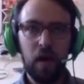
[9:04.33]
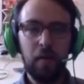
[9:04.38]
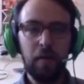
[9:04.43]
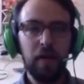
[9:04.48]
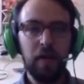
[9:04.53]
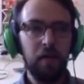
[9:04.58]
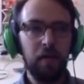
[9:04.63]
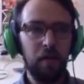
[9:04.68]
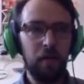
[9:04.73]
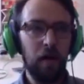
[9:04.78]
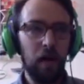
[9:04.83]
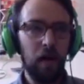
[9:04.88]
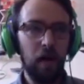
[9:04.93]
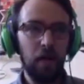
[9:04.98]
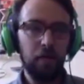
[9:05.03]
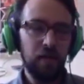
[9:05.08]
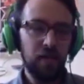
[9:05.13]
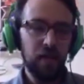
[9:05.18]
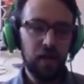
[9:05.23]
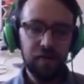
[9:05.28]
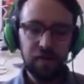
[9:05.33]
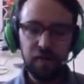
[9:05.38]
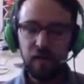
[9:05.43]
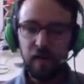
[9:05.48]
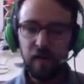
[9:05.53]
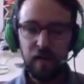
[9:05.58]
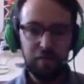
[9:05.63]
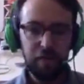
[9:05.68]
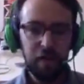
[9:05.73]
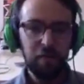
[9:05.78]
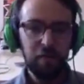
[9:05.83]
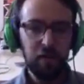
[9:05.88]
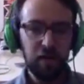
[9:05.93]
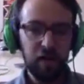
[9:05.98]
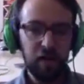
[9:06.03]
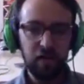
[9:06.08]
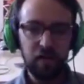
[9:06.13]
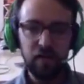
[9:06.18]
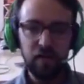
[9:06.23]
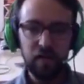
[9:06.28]
I mean, we definitely have people
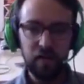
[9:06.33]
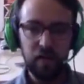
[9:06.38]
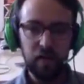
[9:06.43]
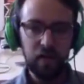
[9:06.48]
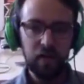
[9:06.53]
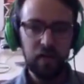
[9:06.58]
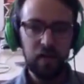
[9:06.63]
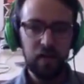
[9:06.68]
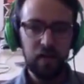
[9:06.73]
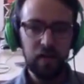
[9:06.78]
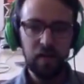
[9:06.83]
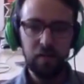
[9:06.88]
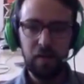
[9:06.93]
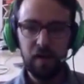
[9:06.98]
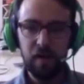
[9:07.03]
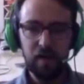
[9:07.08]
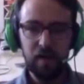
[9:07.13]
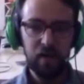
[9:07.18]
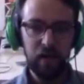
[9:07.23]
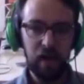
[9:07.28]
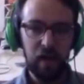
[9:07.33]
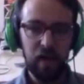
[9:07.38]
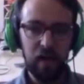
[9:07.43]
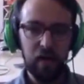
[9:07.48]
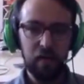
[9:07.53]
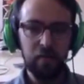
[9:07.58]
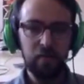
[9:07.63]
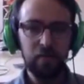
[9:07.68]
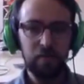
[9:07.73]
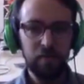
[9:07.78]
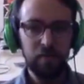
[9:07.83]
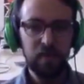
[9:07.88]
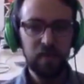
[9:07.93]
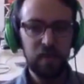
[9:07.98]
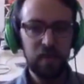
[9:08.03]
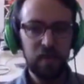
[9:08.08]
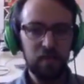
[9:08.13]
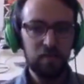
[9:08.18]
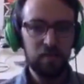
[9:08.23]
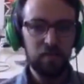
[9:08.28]
that are in the independent game
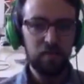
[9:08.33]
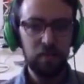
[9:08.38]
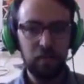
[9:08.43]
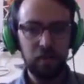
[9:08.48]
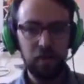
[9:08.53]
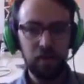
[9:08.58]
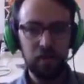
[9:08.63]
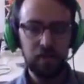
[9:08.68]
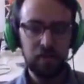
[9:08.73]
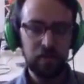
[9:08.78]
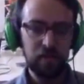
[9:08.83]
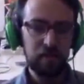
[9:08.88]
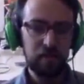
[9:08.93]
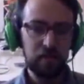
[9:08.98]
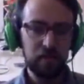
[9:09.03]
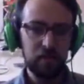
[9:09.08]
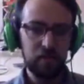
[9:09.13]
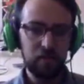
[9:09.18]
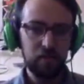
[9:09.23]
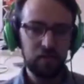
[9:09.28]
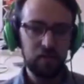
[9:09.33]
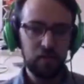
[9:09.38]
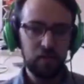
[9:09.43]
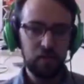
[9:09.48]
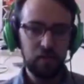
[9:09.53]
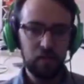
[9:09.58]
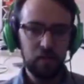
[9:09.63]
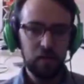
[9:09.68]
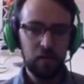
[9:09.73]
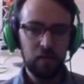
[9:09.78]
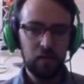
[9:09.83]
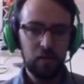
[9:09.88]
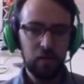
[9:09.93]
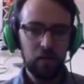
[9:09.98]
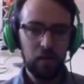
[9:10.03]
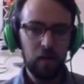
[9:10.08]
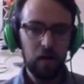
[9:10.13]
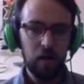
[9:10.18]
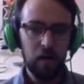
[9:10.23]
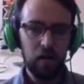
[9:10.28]
scene, but it's
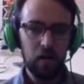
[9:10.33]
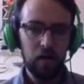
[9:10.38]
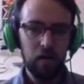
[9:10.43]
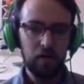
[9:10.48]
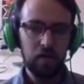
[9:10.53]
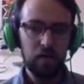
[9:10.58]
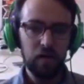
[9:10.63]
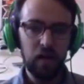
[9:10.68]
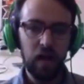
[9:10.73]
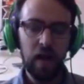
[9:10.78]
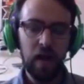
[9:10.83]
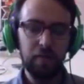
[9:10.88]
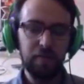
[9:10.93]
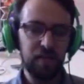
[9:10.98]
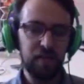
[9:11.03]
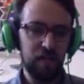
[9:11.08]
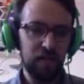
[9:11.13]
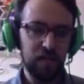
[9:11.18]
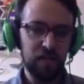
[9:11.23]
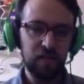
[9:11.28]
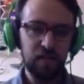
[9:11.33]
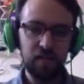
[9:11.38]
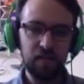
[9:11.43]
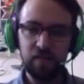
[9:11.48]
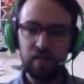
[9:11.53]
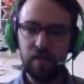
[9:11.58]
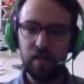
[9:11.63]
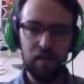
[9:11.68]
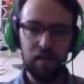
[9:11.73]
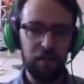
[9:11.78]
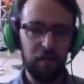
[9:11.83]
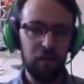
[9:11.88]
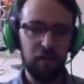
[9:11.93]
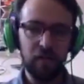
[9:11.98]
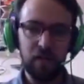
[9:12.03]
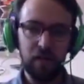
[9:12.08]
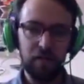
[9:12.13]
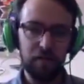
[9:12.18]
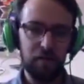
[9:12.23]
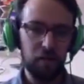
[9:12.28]
the lab sits in a
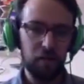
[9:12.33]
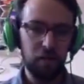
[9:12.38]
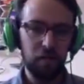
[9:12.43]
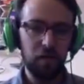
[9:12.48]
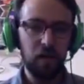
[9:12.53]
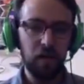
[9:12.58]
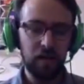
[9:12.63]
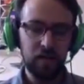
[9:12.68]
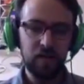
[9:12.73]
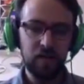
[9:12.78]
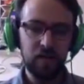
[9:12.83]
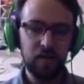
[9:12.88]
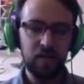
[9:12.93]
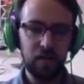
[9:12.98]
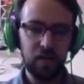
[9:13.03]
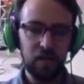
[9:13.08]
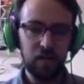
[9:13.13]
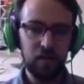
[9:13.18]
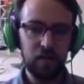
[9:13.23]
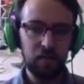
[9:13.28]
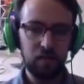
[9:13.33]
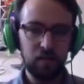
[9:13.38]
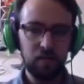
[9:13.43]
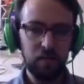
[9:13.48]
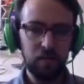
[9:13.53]
very different place, I think.